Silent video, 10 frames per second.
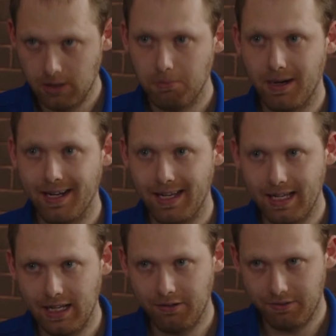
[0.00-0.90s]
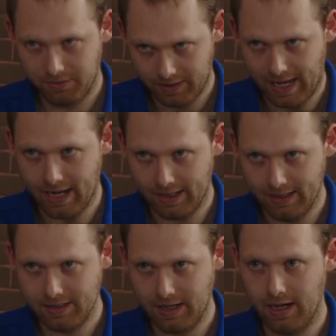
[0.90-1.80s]
But if that
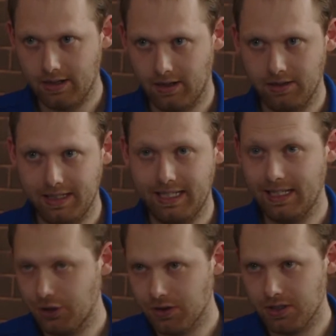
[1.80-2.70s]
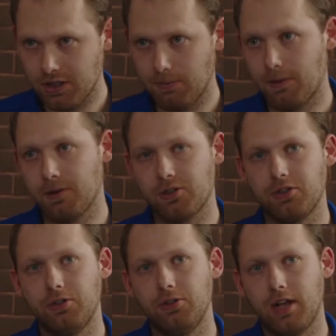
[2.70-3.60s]
is not on the interest of the
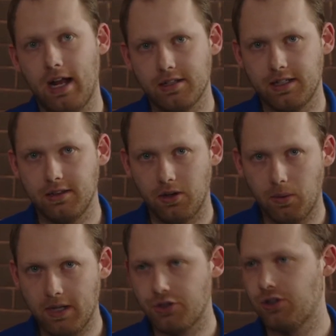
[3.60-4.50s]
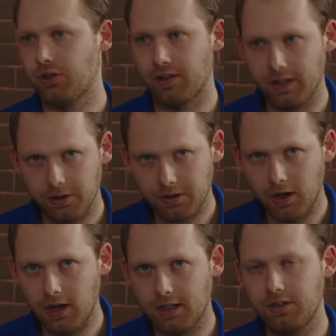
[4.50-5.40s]
person who's asking the question or that you're
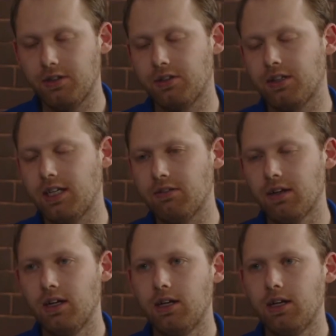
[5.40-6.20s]
talking to, Steve,